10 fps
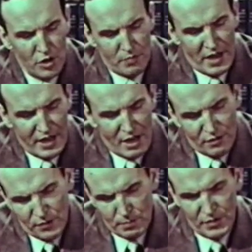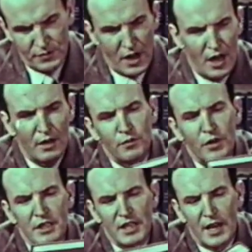By Count Buffon, for
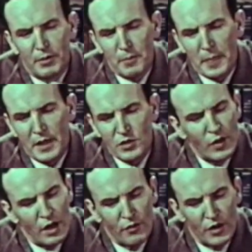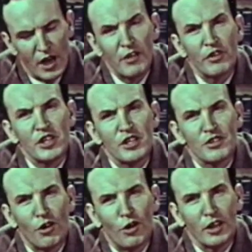example, it's well over 100 years
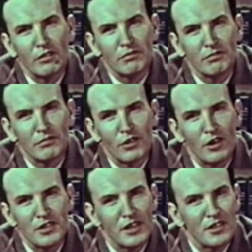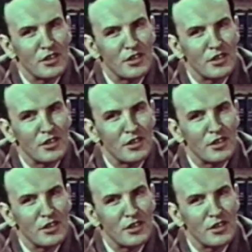old, and of course it isn't